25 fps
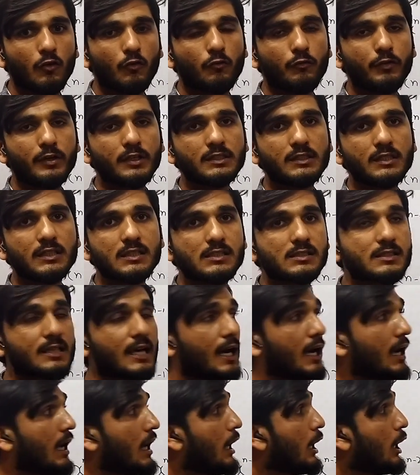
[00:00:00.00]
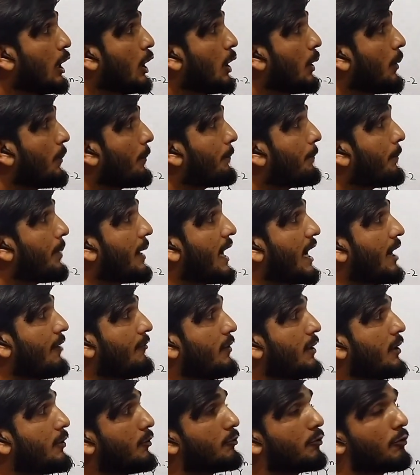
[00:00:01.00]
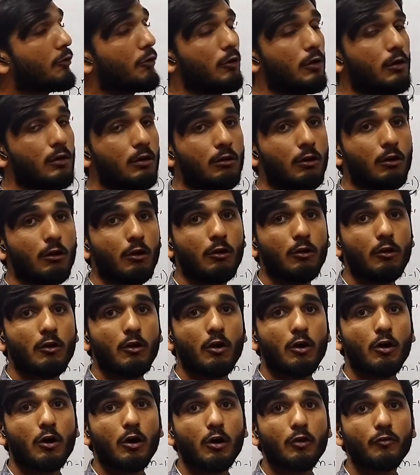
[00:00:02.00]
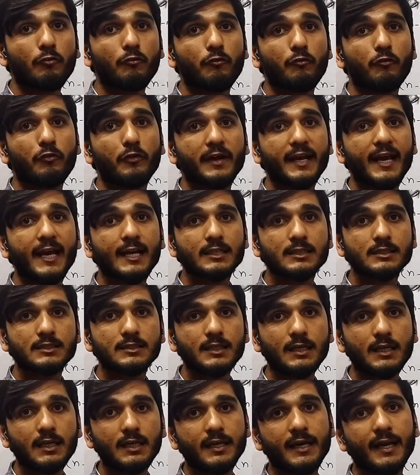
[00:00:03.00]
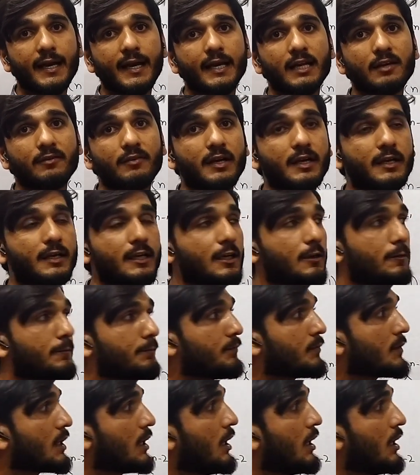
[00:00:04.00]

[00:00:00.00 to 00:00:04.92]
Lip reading: which is the power role of fractional derivative